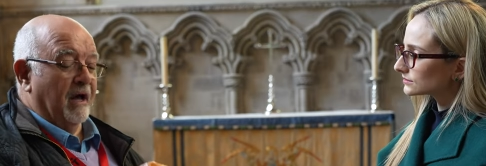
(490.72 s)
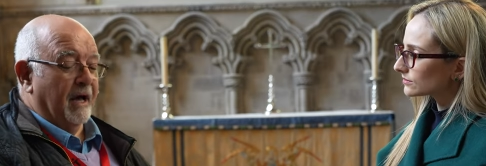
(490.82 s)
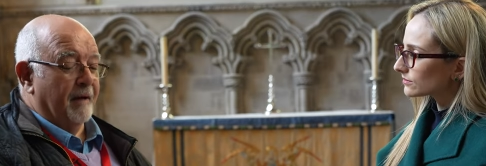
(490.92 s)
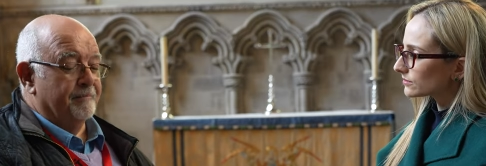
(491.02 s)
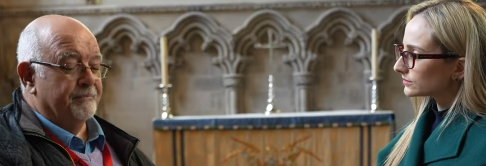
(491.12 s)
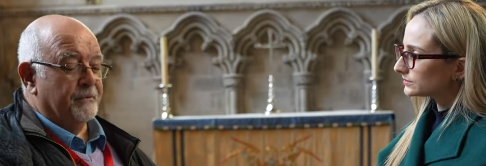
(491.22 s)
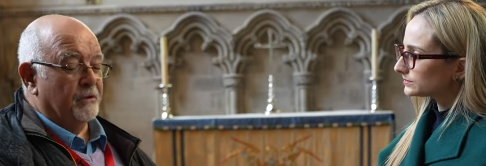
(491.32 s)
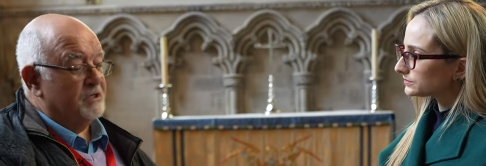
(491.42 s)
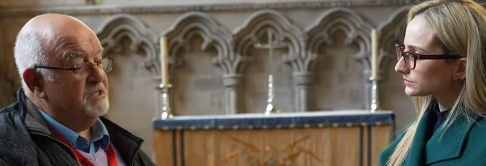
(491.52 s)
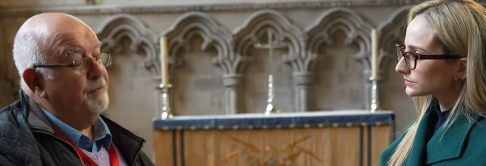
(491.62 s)

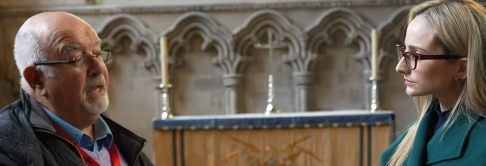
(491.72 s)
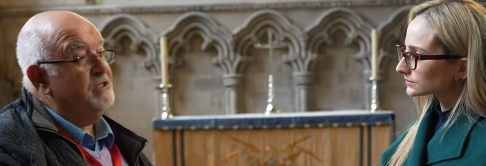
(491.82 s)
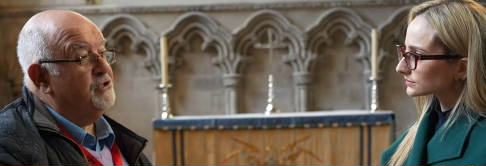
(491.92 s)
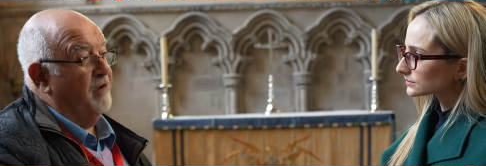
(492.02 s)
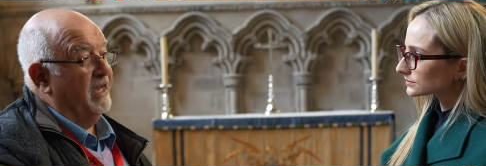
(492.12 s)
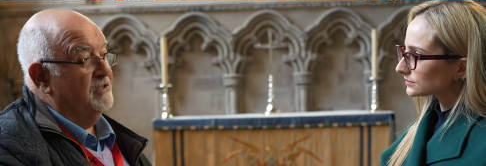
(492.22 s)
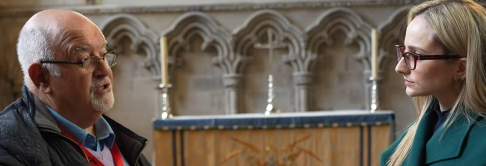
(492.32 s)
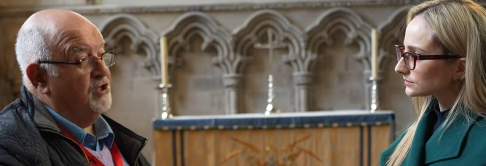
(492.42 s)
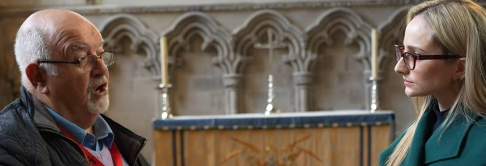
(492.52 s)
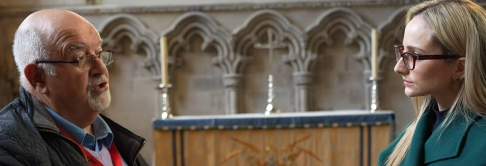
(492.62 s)
Speaker 1: The spice traders
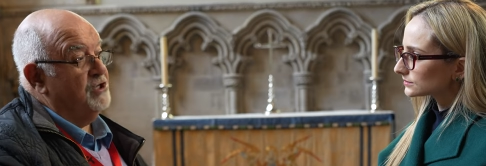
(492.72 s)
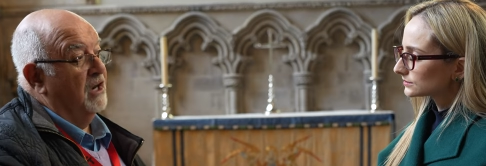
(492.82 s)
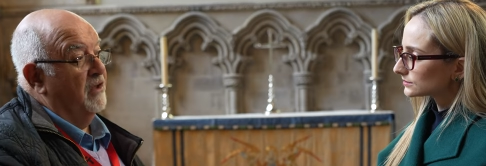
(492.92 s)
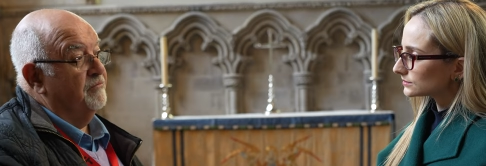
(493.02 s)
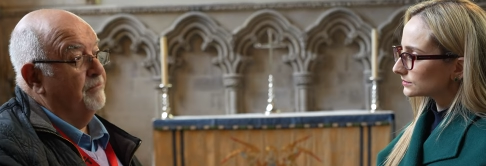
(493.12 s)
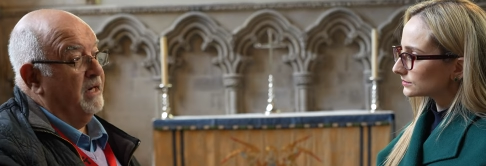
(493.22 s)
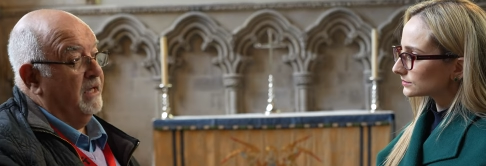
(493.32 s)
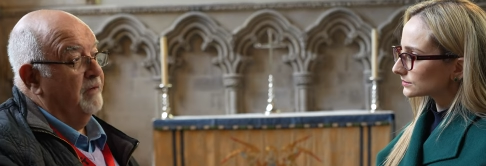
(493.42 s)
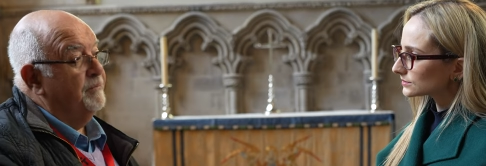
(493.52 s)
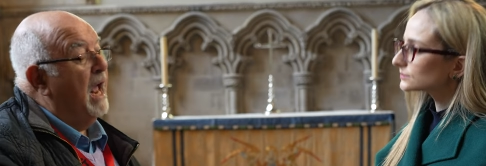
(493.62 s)
charged a lot of
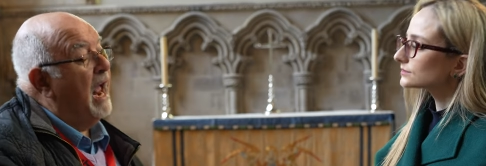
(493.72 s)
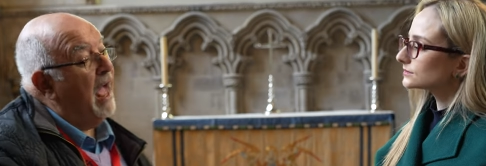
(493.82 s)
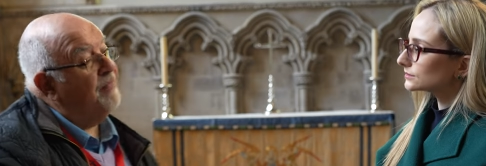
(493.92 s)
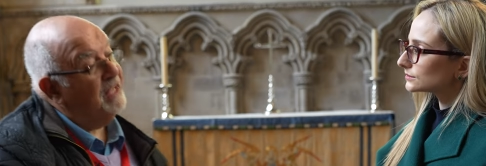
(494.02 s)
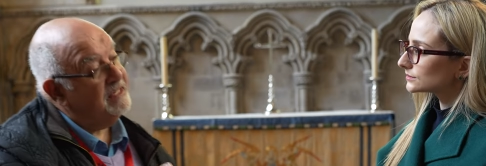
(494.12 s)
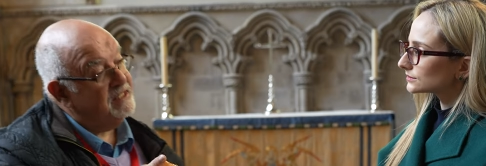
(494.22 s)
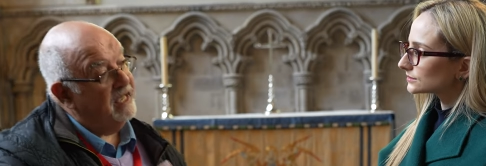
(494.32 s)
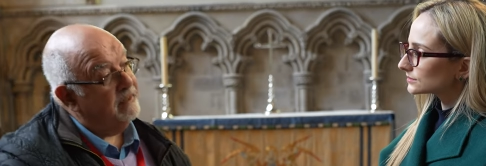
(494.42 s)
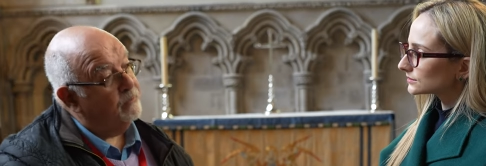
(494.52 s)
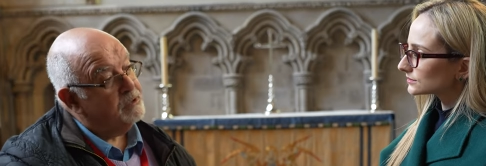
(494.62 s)
money, and they
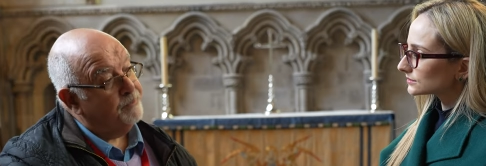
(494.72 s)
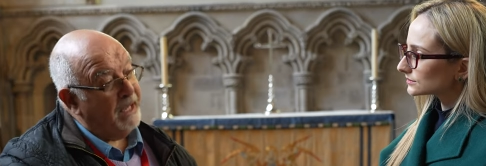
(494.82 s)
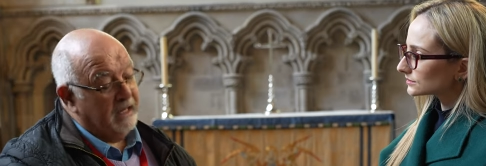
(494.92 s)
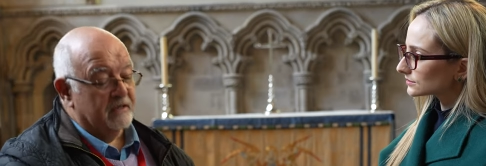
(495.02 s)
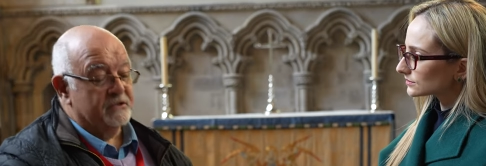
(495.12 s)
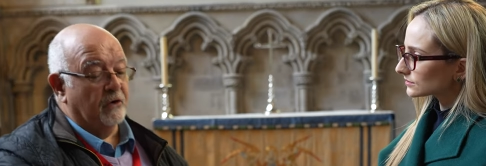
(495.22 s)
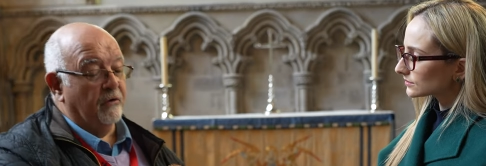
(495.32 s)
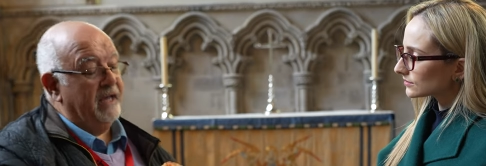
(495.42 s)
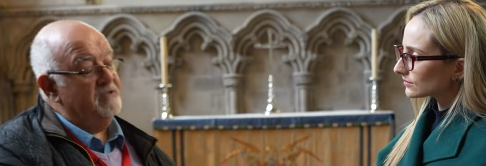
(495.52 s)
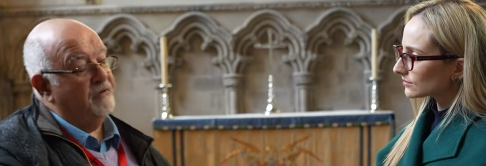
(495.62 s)
said it was because
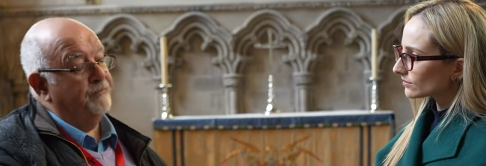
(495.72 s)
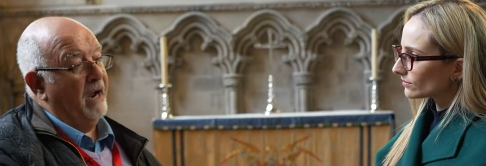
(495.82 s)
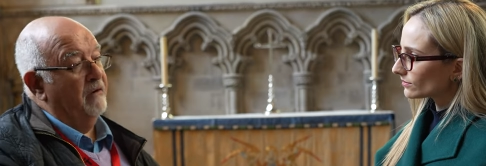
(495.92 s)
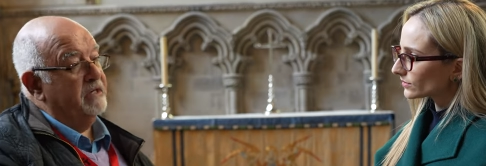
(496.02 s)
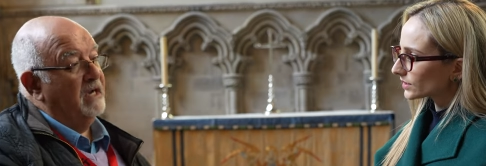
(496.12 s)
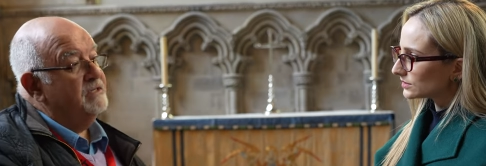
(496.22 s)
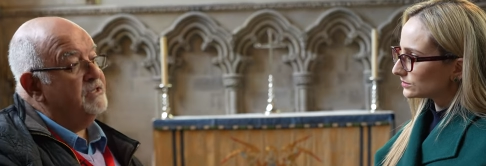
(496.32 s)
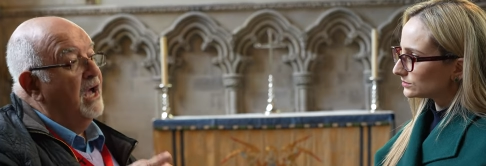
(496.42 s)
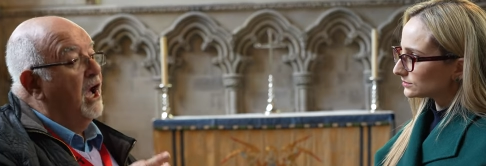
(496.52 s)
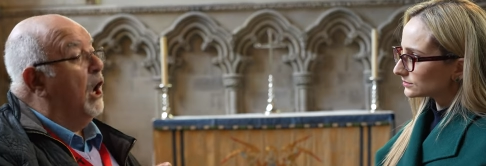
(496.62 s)
Grains of
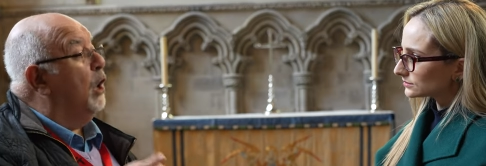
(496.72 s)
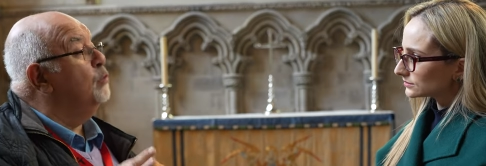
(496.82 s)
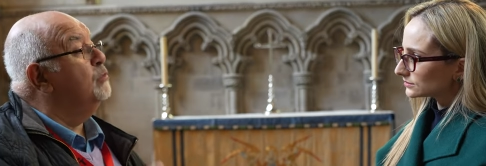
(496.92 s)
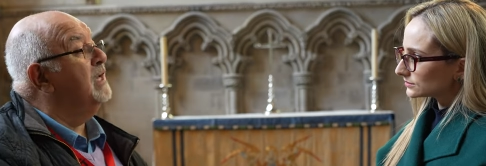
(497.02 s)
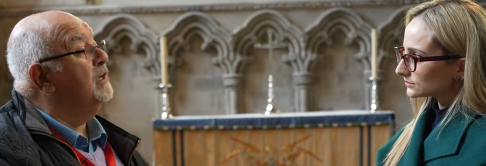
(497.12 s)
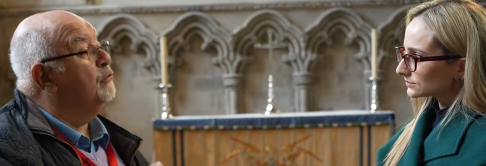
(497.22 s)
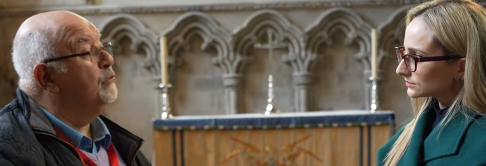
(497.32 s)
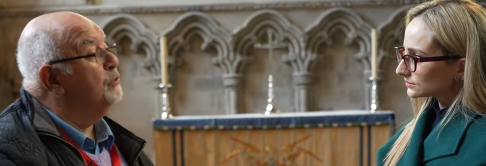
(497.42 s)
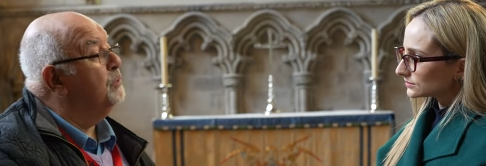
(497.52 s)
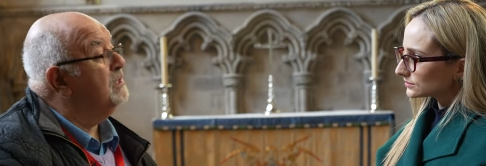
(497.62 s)
Paradise only
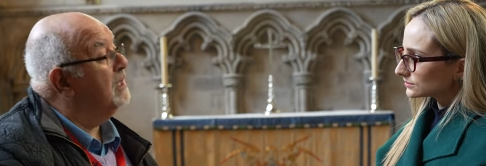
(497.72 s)
grew in